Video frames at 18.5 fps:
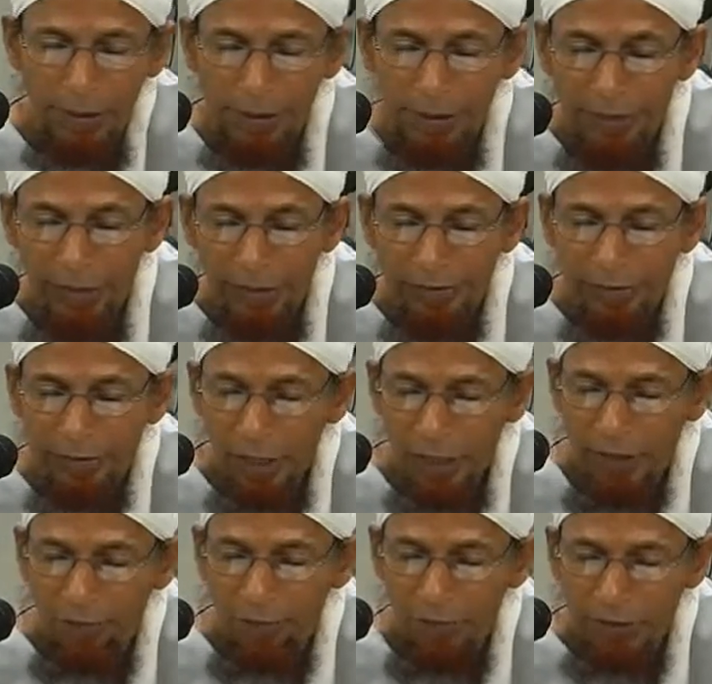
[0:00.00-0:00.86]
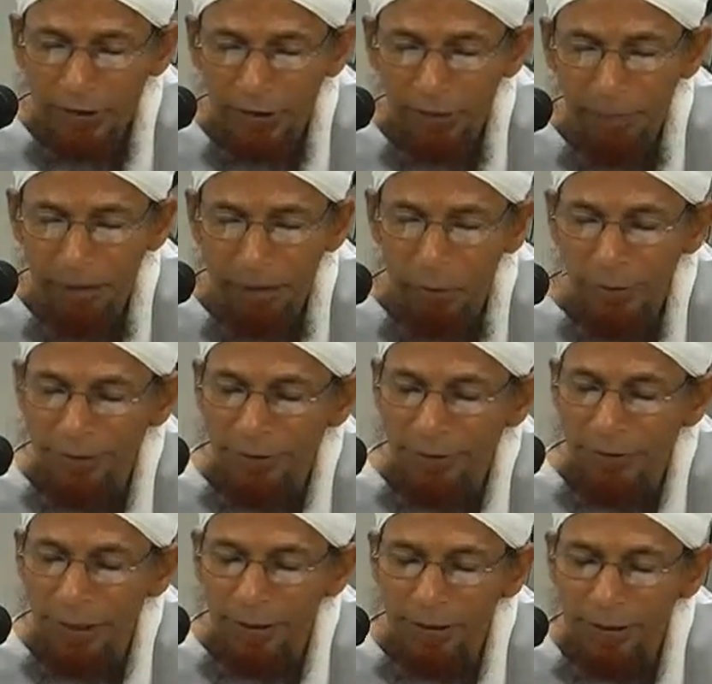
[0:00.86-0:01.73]
He is comfortable
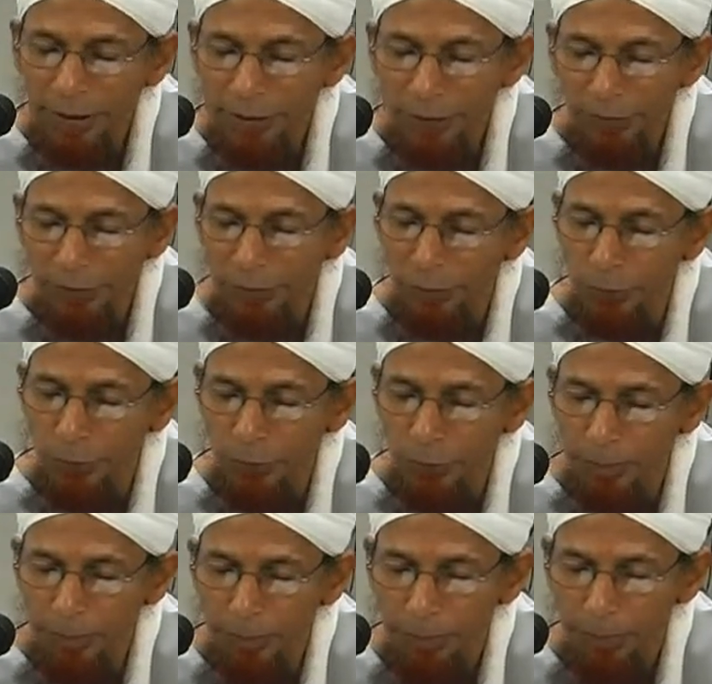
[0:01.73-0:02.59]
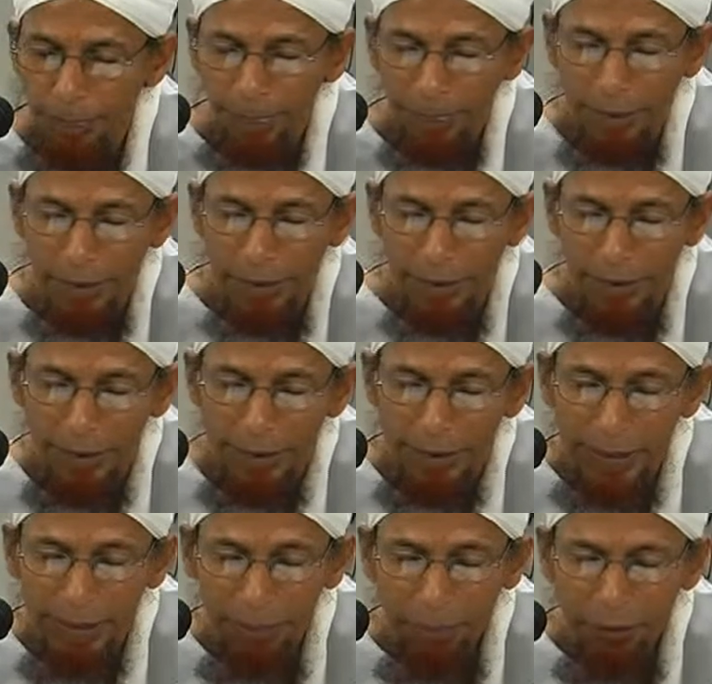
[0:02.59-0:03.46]
with nothing to do.
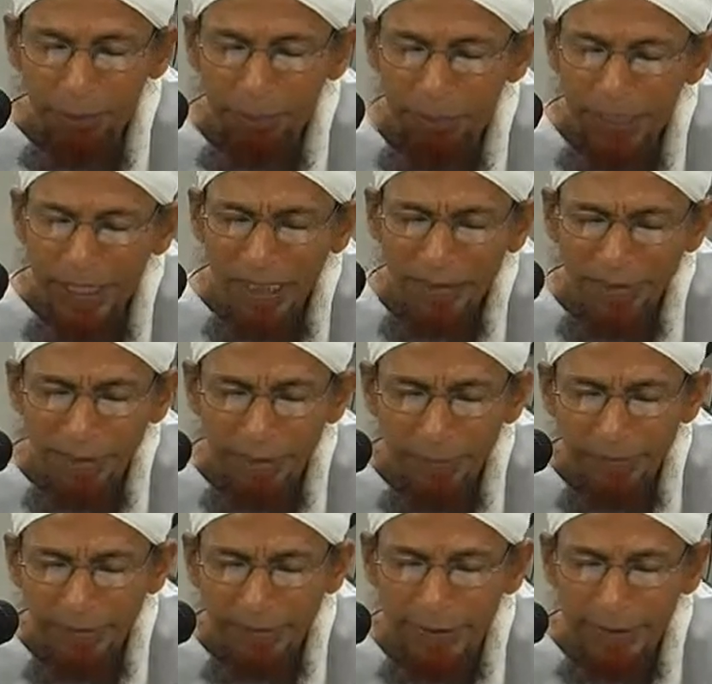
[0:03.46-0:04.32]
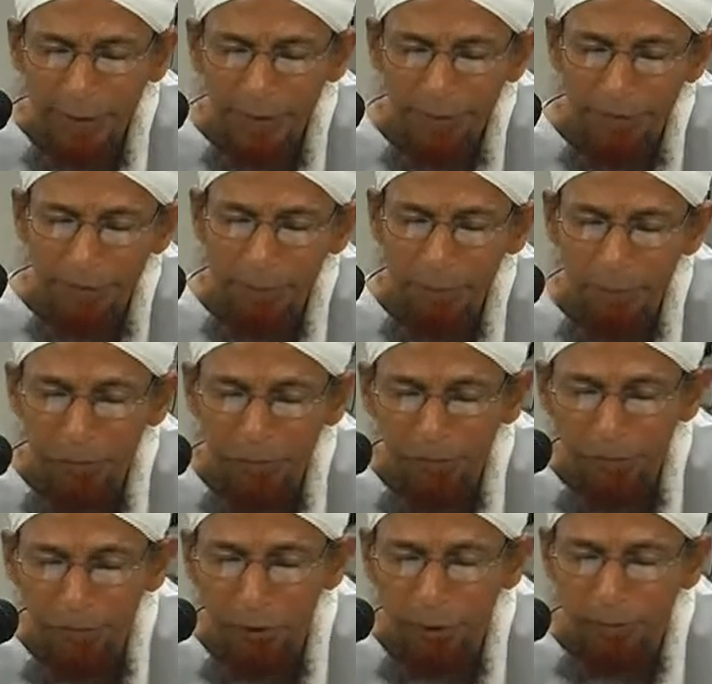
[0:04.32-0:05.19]
He prepares himself and
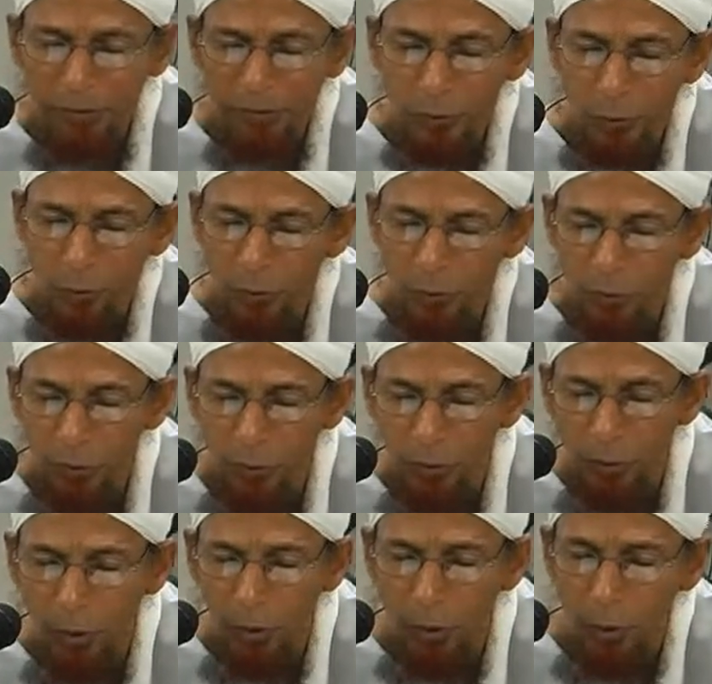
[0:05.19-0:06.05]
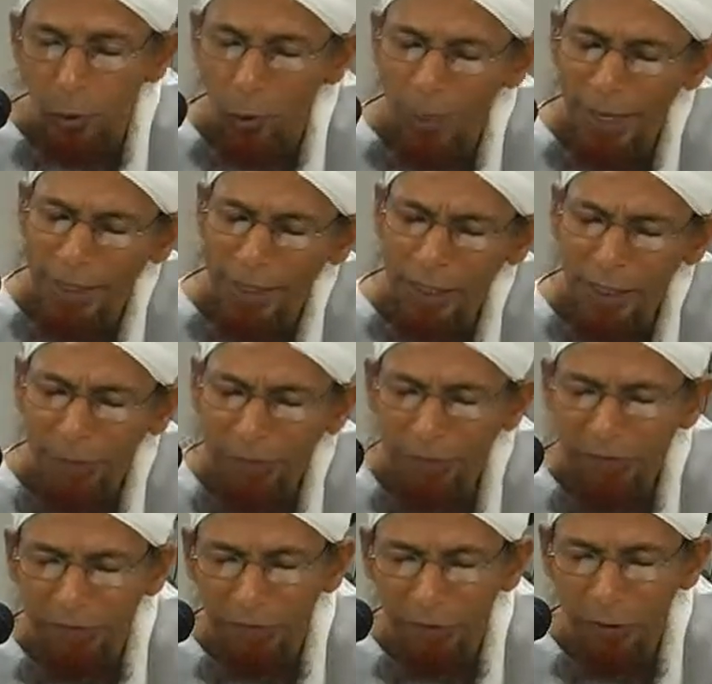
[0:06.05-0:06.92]
performs wudu well
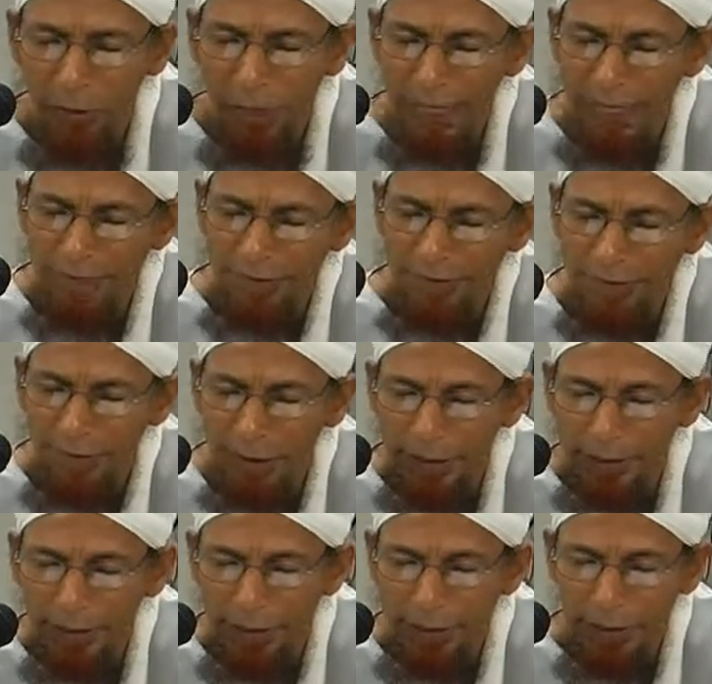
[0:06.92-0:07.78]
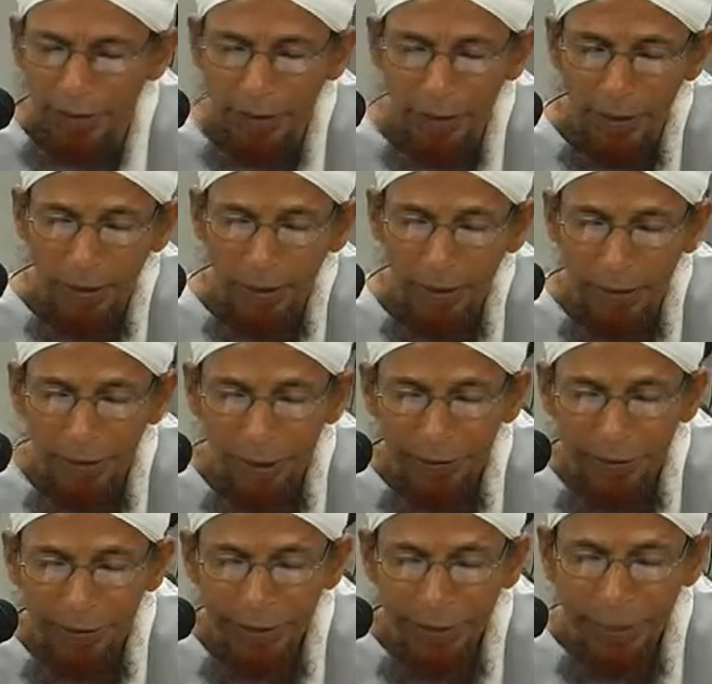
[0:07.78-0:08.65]
before azan
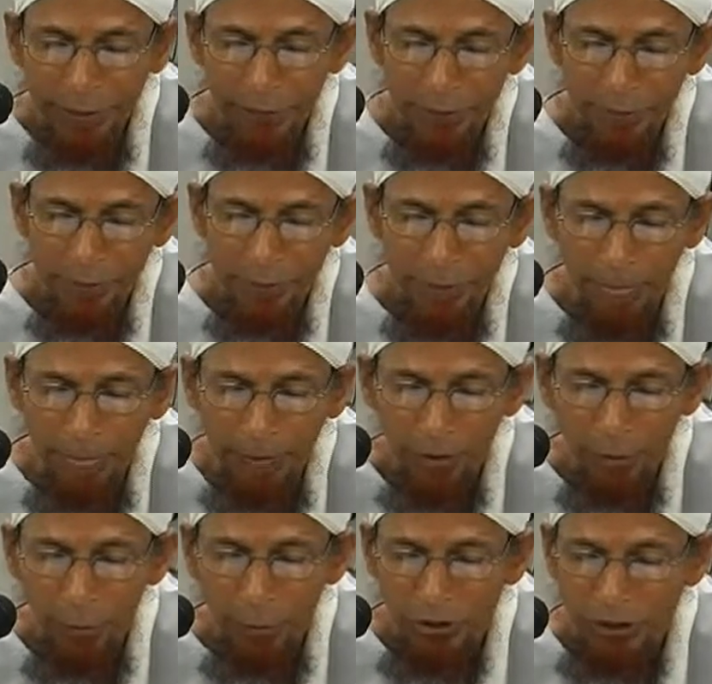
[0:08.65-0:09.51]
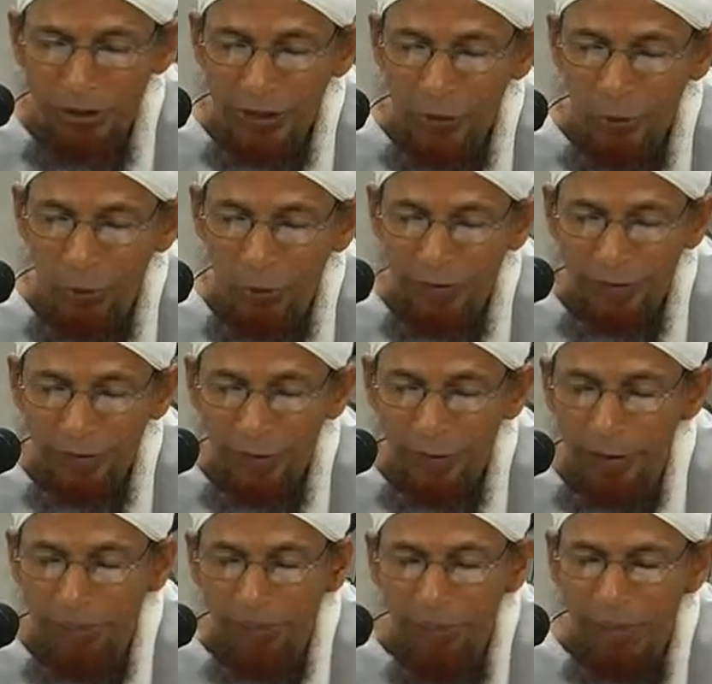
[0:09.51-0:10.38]
on hearing which he goes
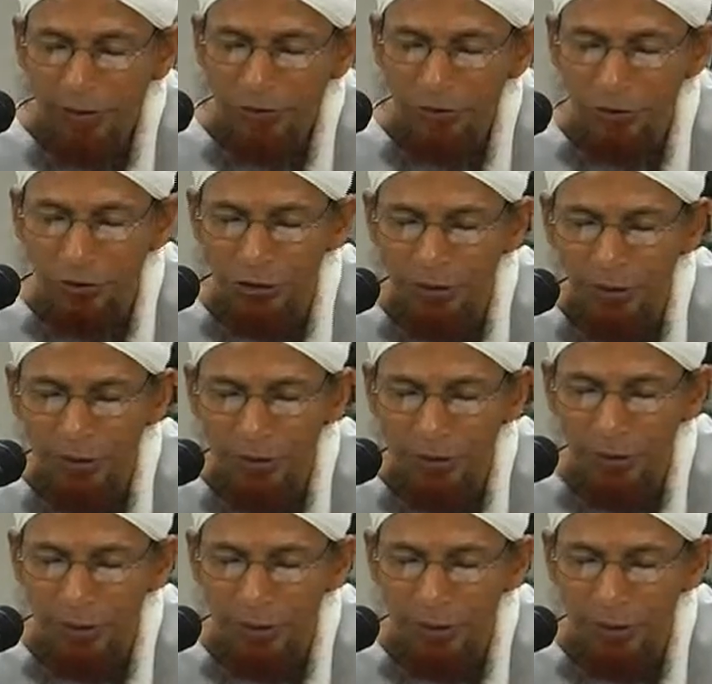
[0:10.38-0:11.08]
to the masjid